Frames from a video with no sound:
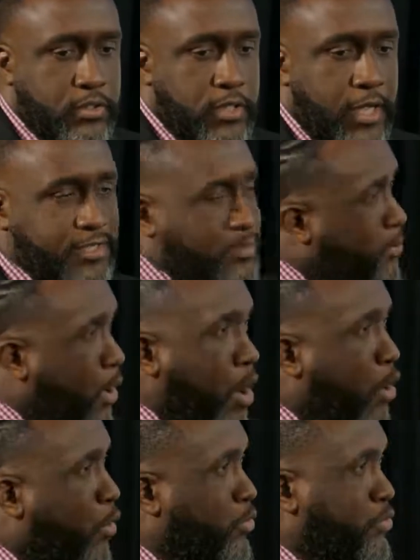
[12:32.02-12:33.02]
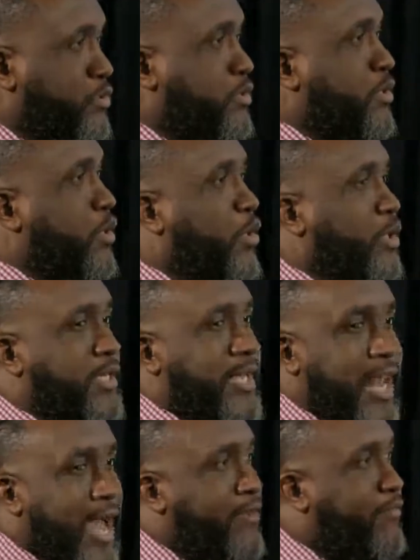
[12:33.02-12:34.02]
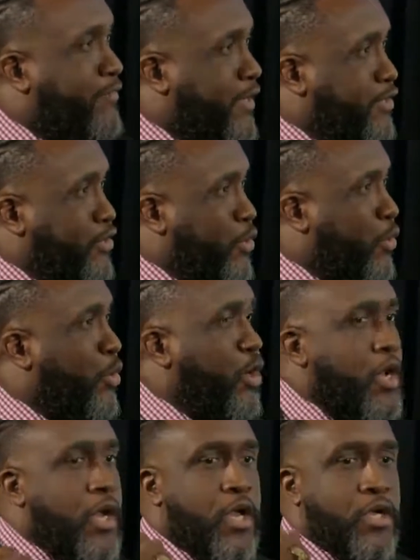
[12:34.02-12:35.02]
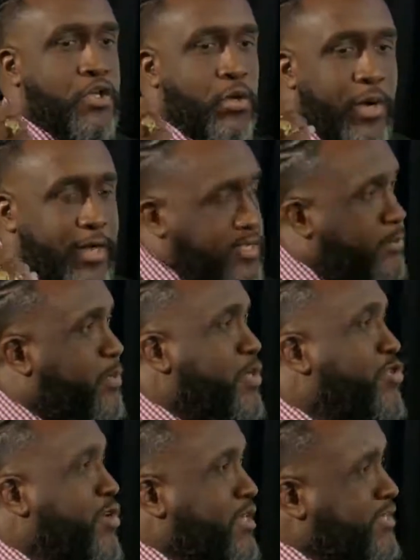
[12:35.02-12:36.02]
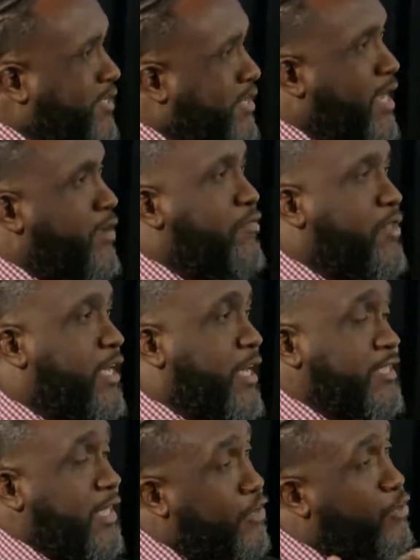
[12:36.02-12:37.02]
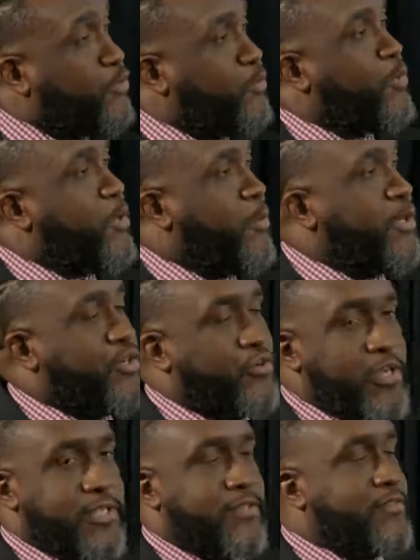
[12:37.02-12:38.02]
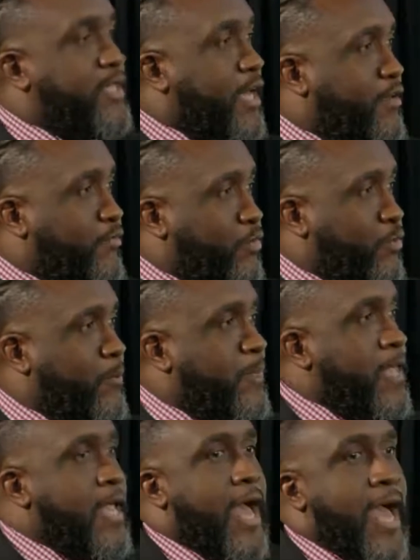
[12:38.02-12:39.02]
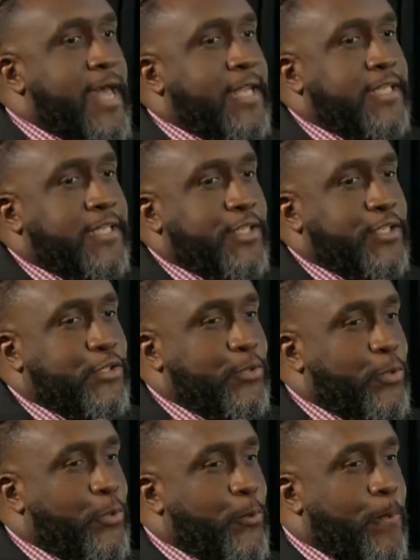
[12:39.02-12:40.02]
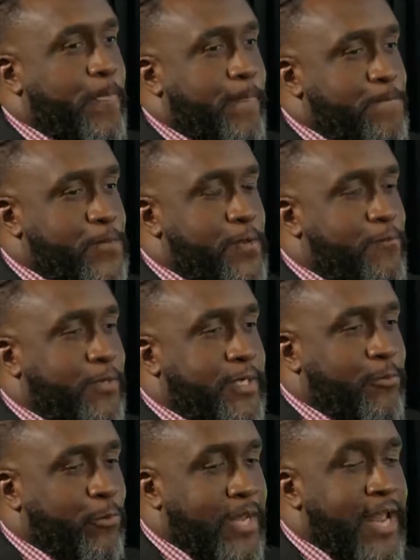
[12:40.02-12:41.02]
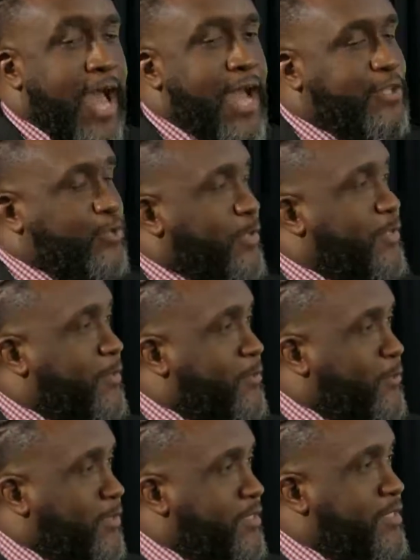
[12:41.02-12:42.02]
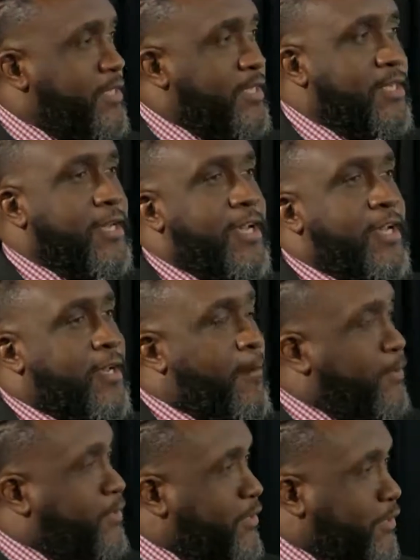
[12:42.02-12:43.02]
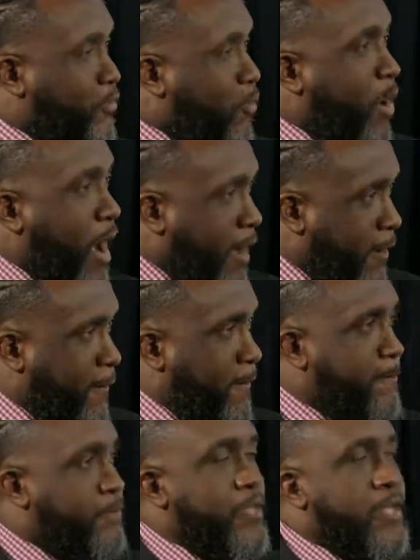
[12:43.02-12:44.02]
expound on life and your experience and everything else. And you spoke about the creative side of you. And, you know, even when I joined the community, coming to the choir,